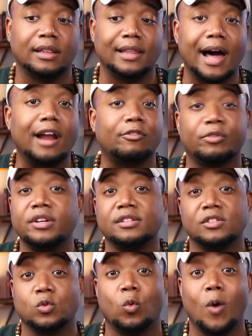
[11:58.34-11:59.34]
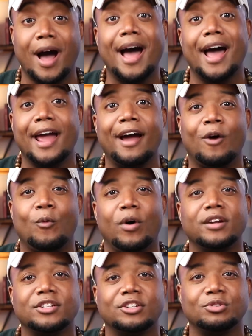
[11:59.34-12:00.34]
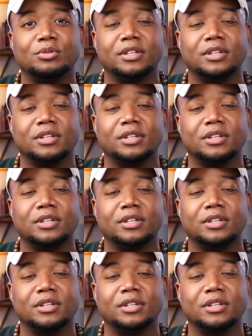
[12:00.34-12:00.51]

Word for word: a lot of reasons why I want to do